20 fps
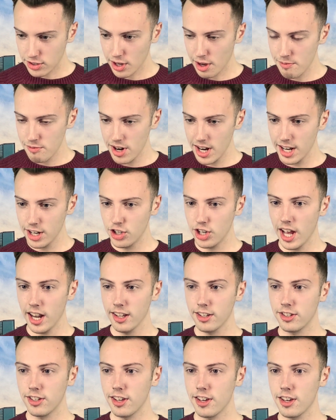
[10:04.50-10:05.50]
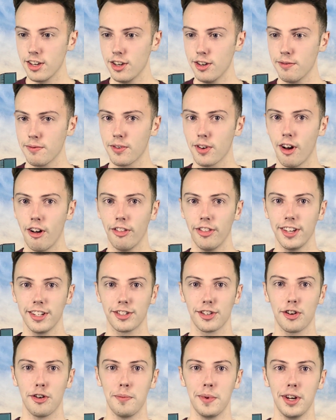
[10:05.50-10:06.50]
I'm really jealous that you've got
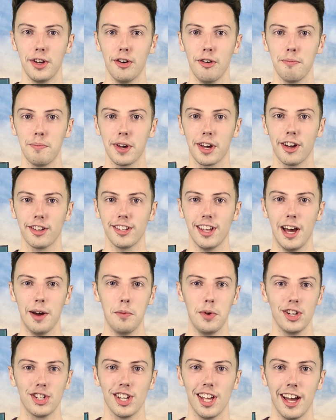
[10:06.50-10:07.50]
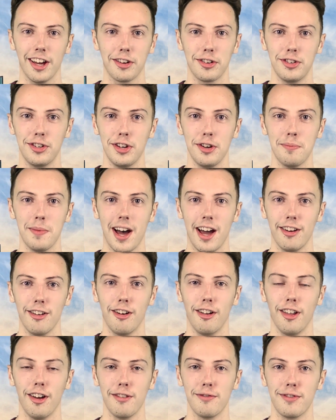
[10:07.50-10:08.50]
this coming up, because I wish that I could do mine
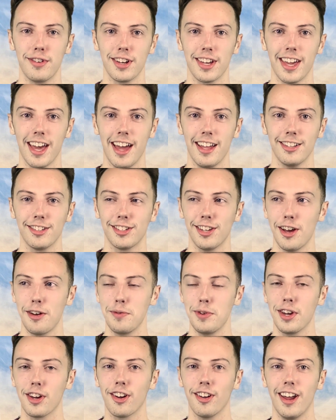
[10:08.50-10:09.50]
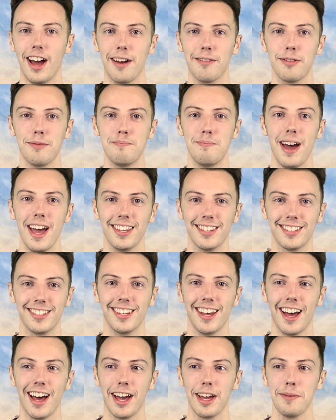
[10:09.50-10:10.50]
all over again. So you're going to have the best
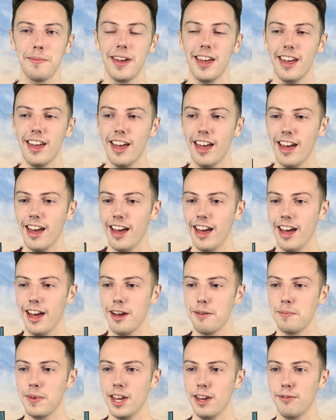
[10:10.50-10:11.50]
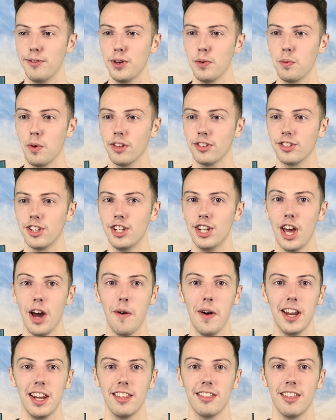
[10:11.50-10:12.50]
time. If you want to know
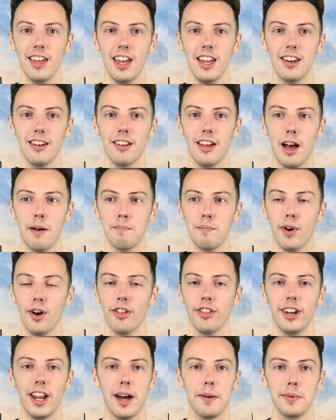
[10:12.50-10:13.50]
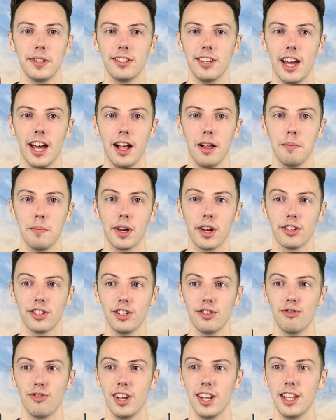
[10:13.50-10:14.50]
anything, I'm more than happy to help, because
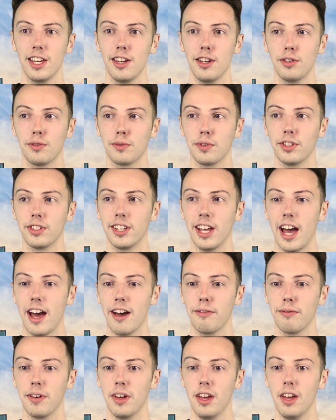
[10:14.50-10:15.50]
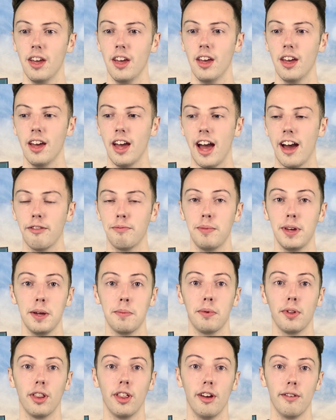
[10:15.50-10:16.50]
it's really useful to have
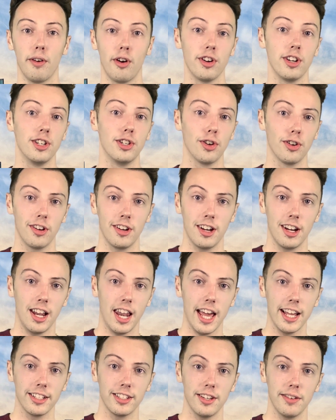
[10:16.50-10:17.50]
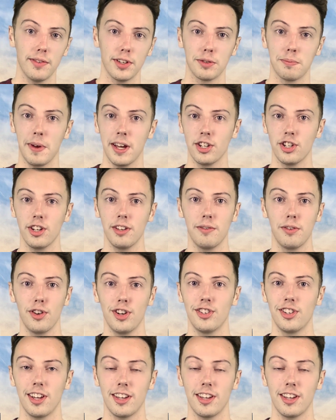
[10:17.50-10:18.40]
people that have already done an elective, especially if you're